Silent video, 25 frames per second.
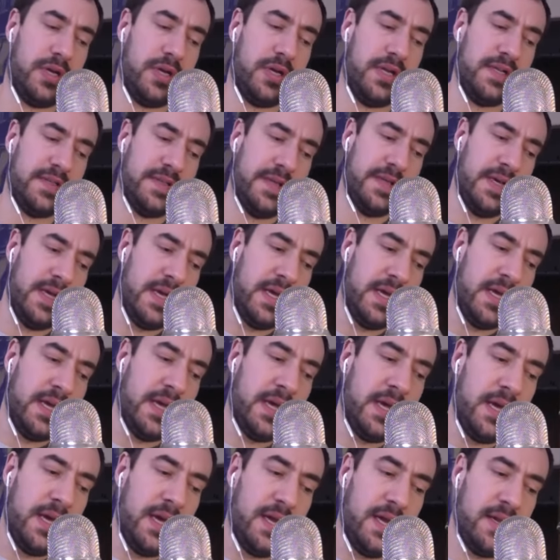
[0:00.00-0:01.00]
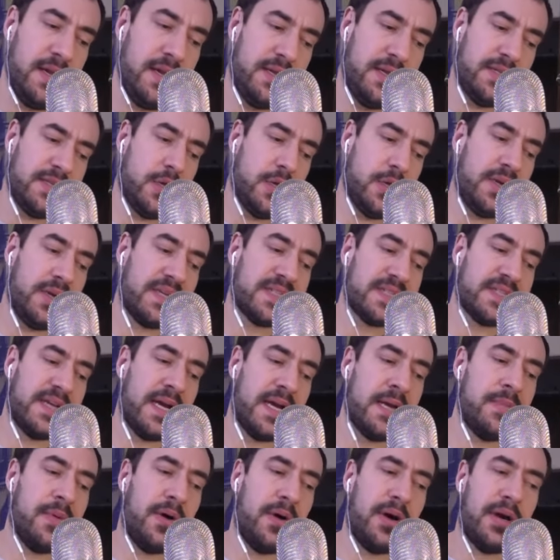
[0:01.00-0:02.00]
And as a quick
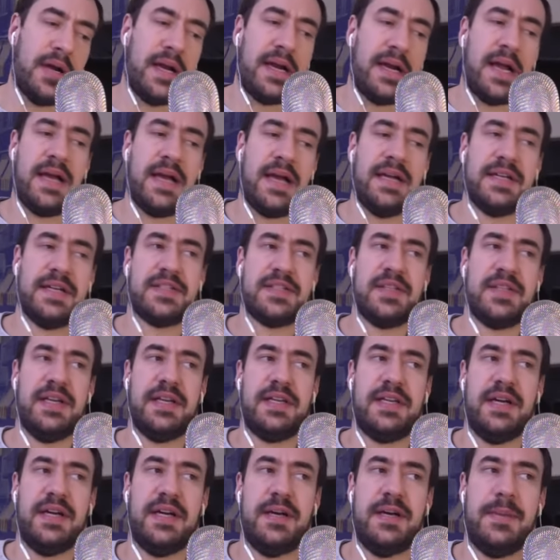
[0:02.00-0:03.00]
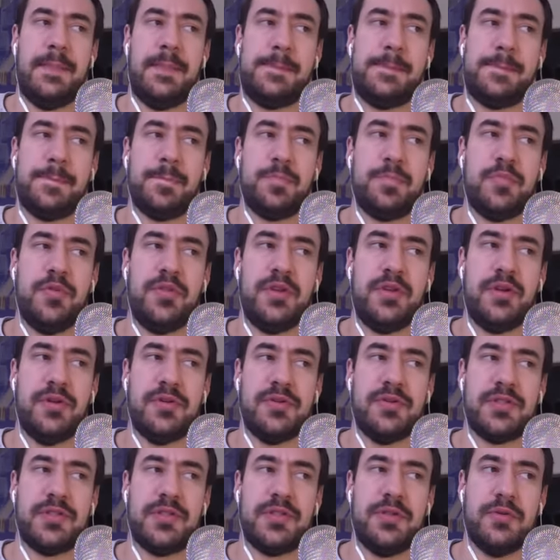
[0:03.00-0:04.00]
sidebar, I guess
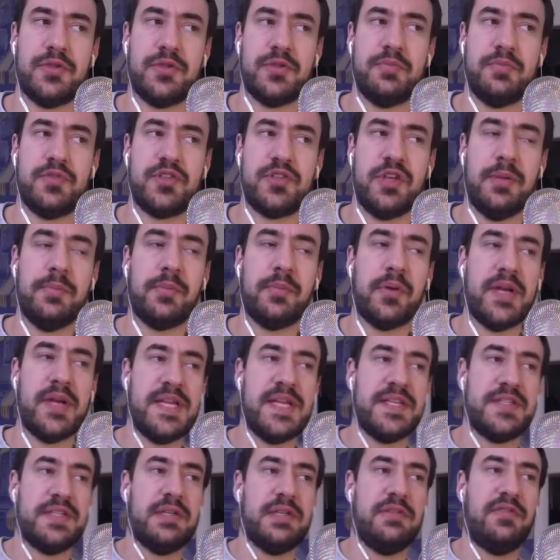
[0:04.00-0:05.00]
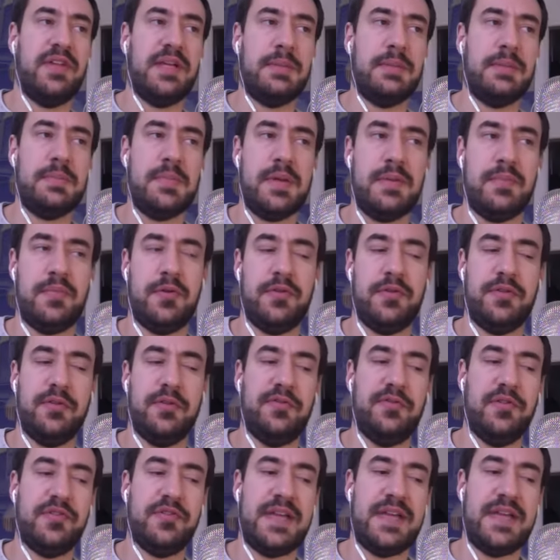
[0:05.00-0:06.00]
there's some brands that have put their
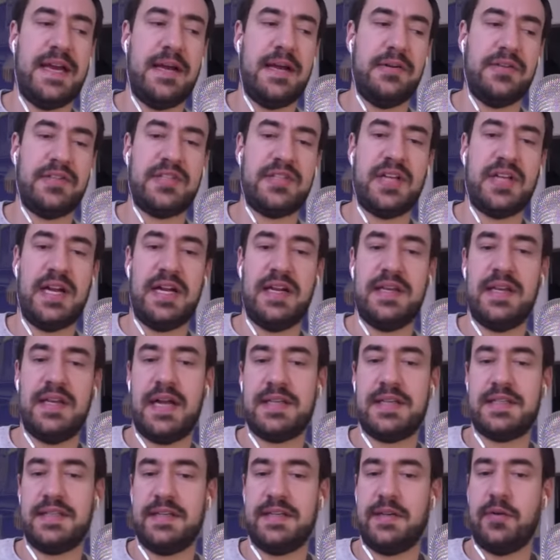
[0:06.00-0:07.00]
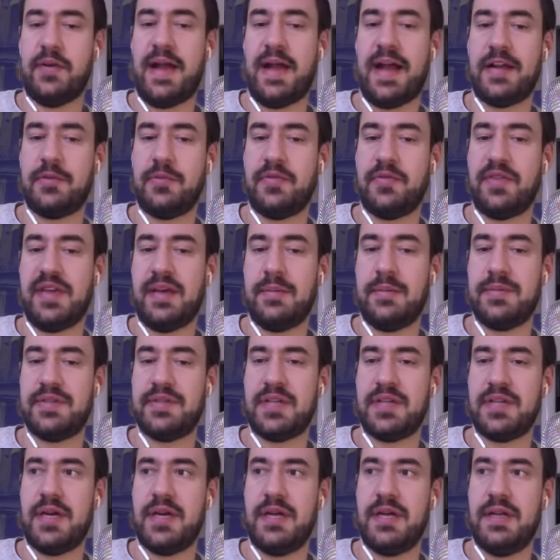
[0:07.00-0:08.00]
foot down and decided not to interact with
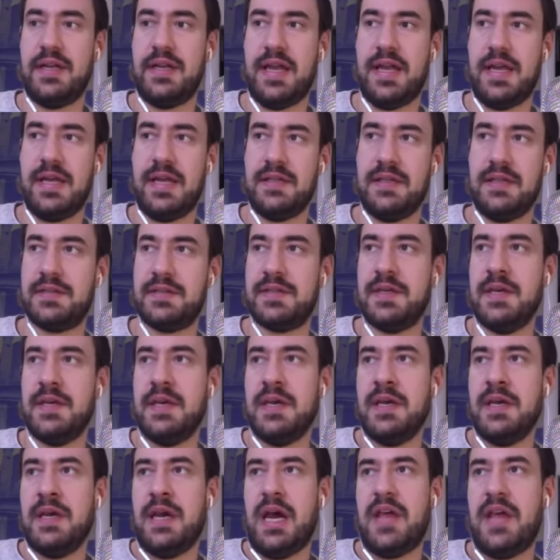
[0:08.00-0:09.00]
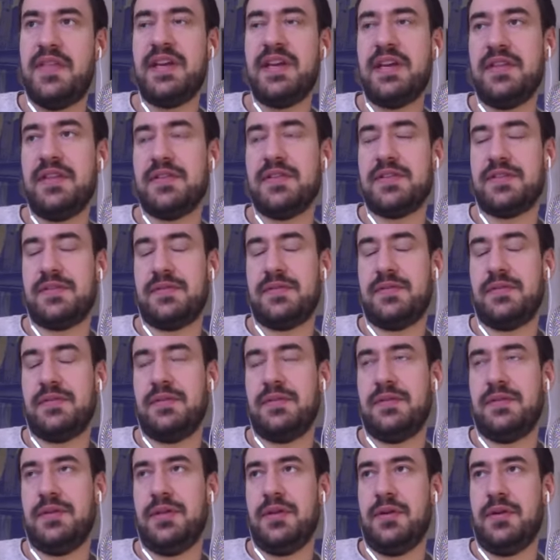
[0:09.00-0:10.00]
Amazon. And I think in this,
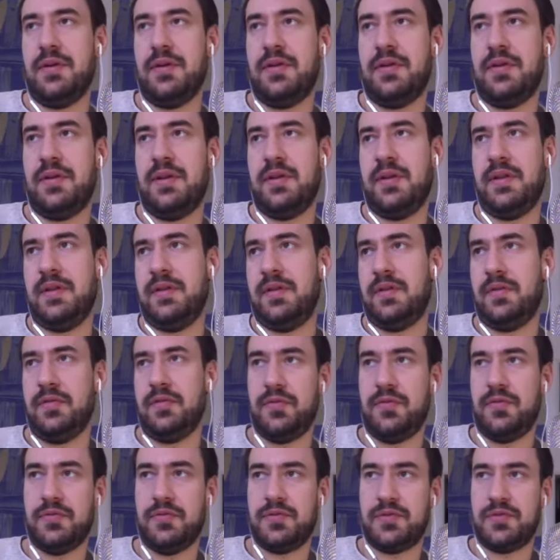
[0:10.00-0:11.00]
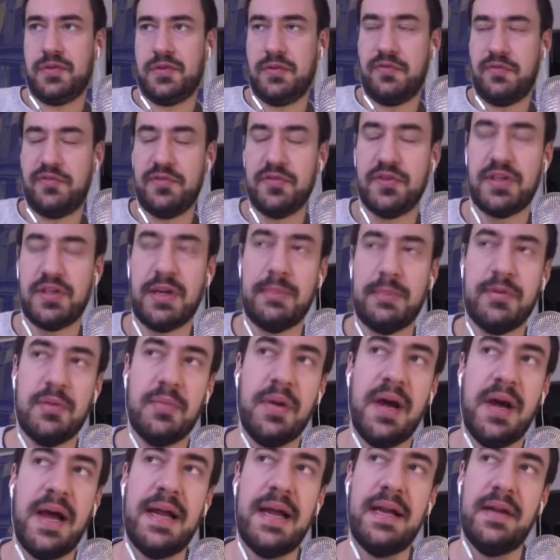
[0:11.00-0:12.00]
and there's a few that come to
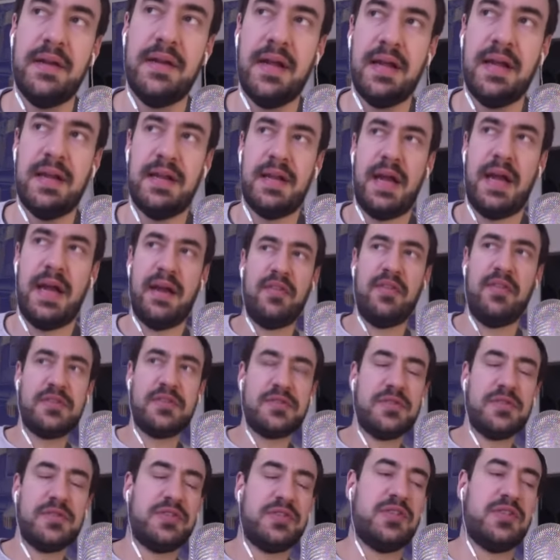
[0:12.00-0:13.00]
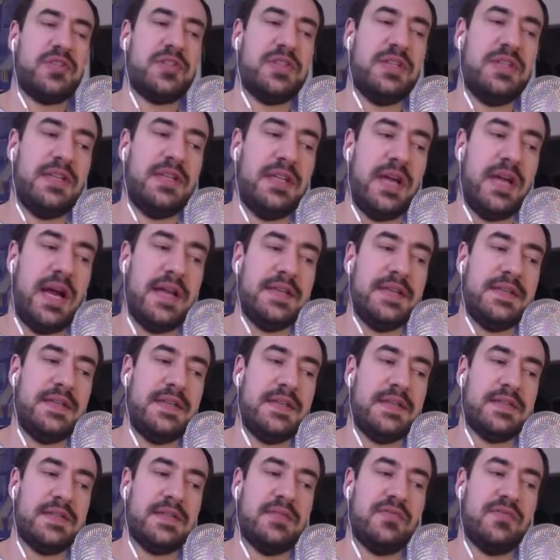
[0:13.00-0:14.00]
mind. And I've also just seen
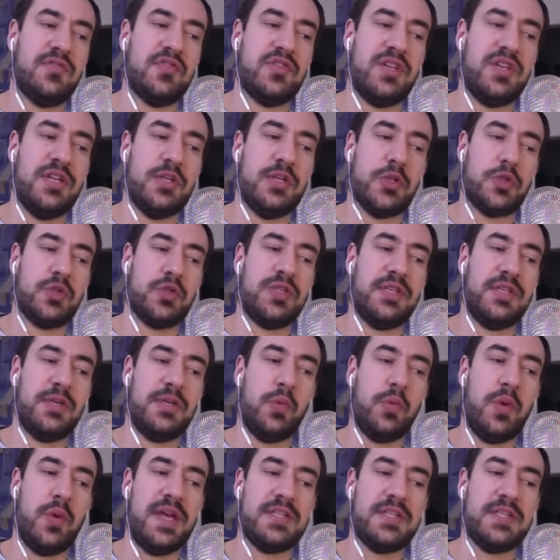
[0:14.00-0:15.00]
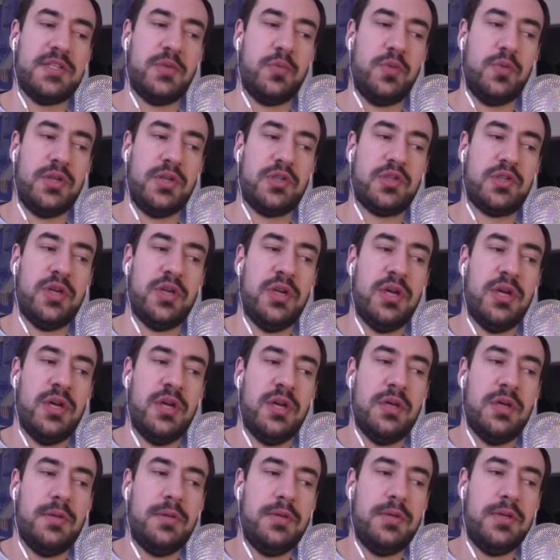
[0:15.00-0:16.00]
ideas of just interesting ways in which
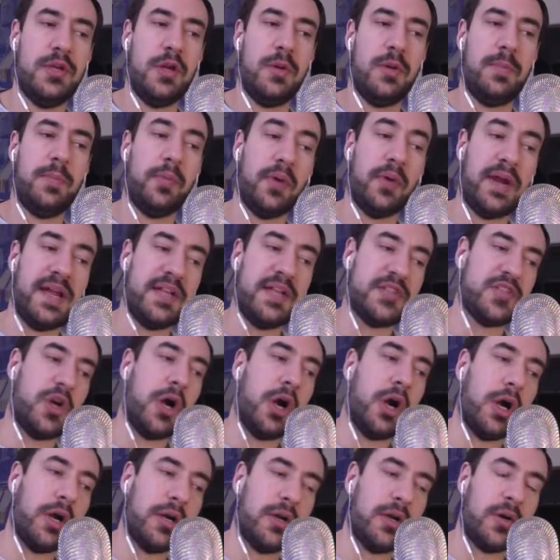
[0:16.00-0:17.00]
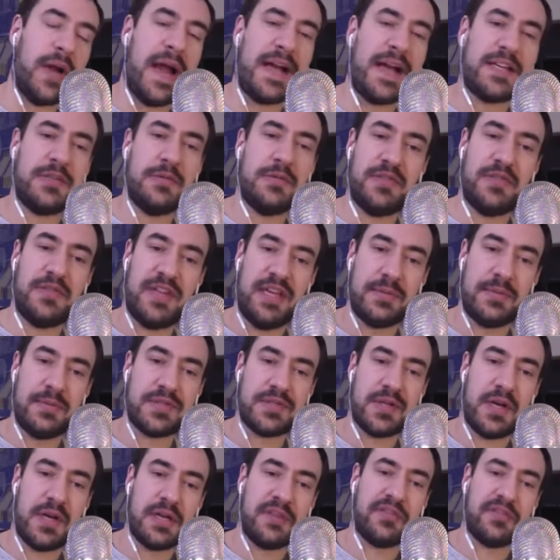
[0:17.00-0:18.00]
brands are interacting with
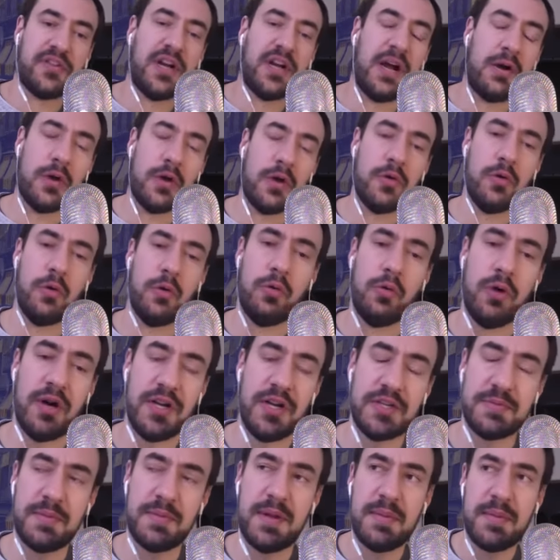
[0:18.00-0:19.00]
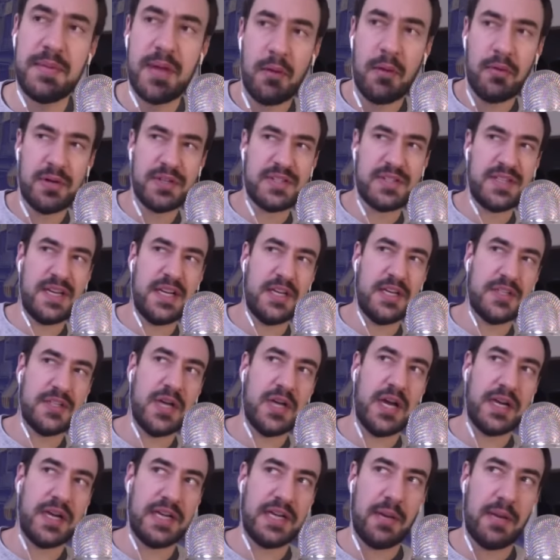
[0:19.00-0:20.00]
Amazon. I forgot who it was. Maybe I want to say
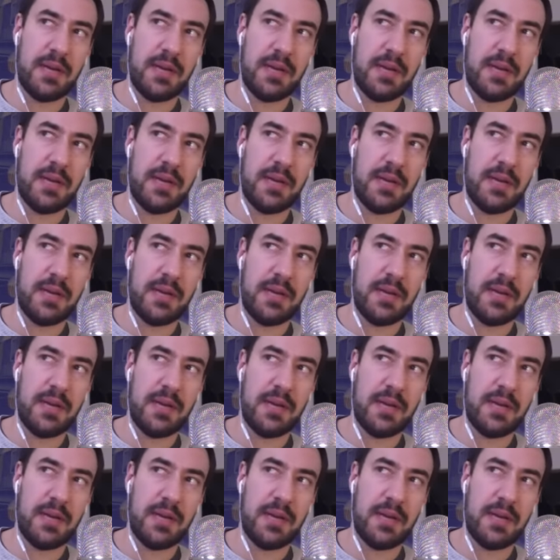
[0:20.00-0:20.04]
Untuck It.